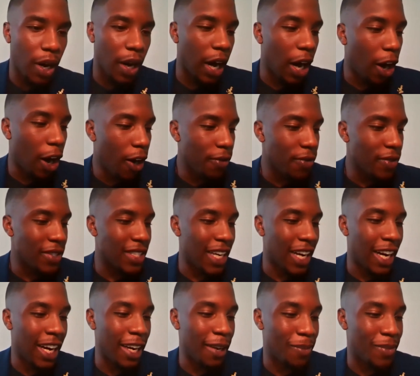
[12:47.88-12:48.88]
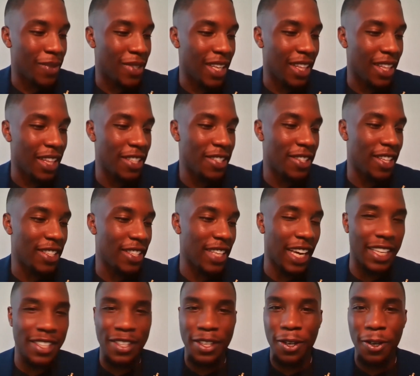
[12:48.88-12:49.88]
oftentimes, and this
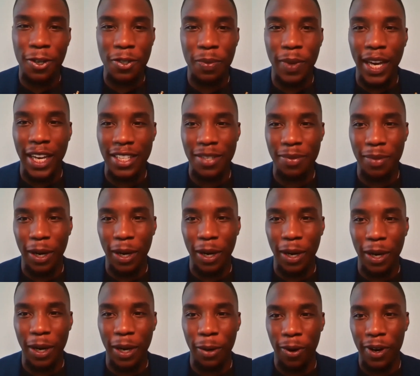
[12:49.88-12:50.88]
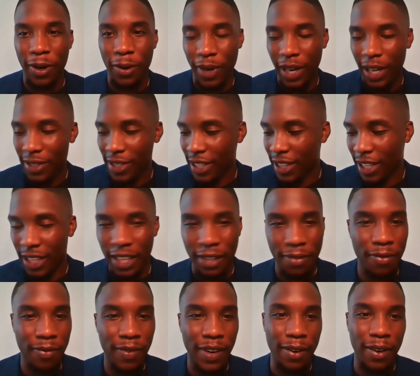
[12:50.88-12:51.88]
actually goes back to my work when I was at the
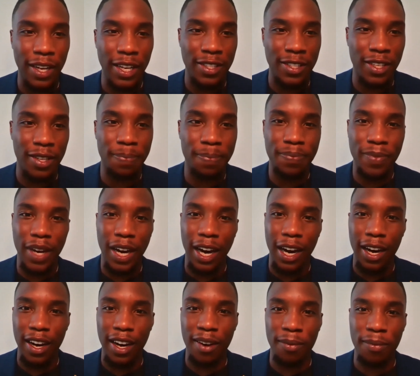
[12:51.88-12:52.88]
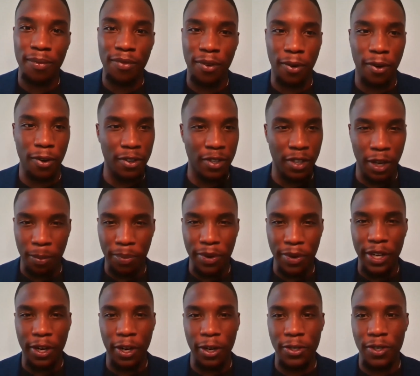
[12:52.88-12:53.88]
Cleveland Foundation. For a
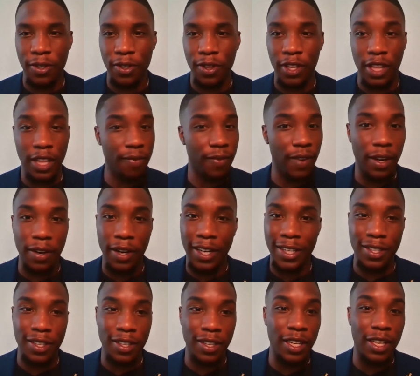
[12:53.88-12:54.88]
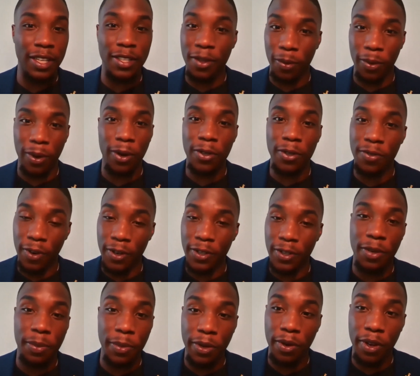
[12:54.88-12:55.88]
precursor, the Cleveland Foundation is the world's first
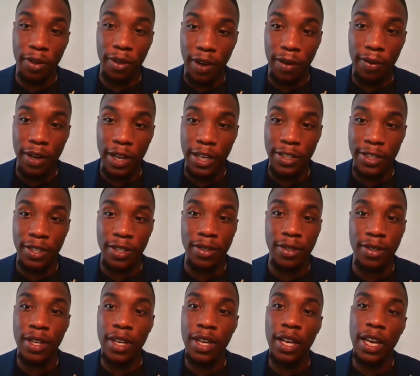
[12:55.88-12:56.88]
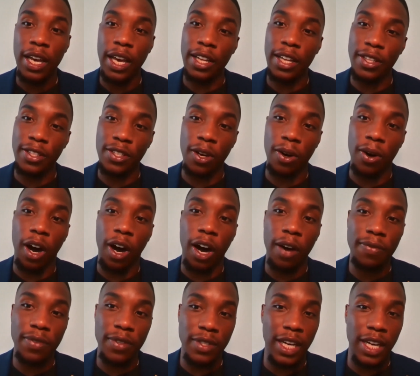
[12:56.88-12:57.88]
community foundation. And so
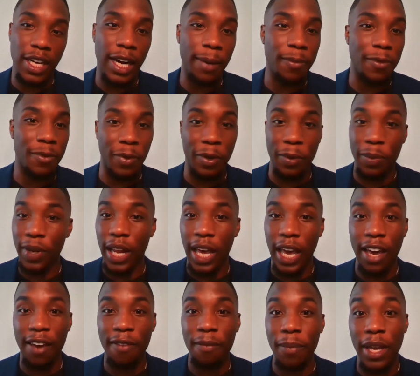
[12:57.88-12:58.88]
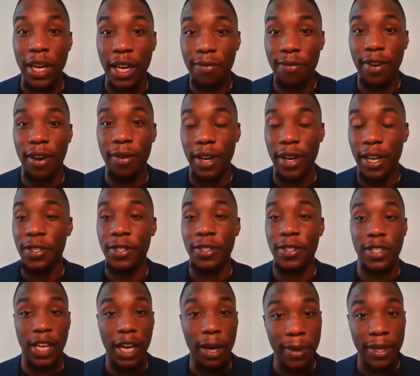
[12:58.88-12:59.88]
oftentimes we would have many foundations
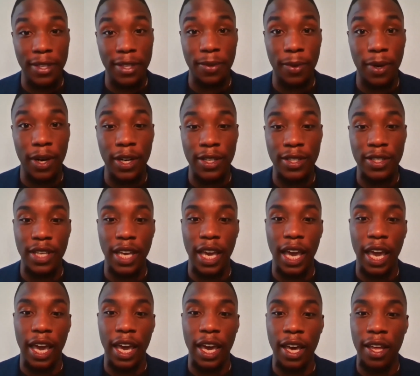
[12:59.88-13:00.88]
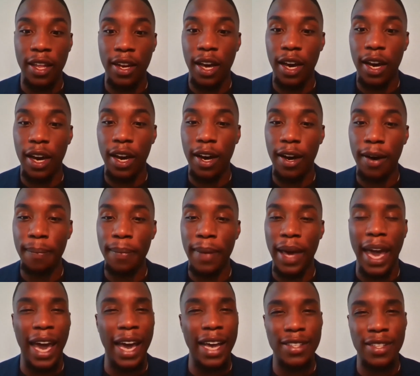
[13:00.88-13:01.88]
coming to us and
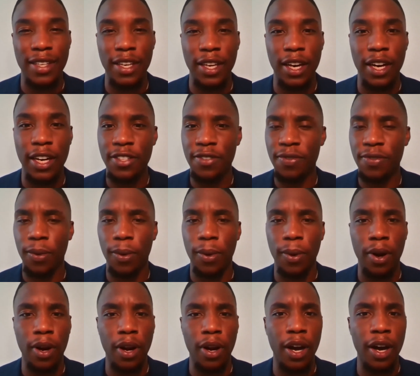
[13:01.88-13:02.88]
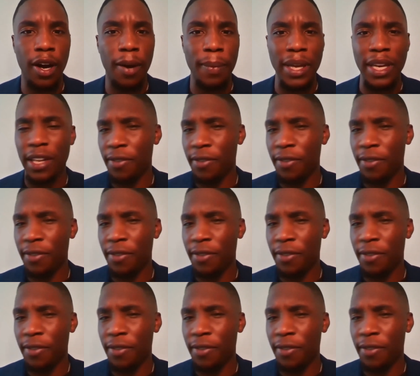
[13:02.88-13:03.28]
asking us for any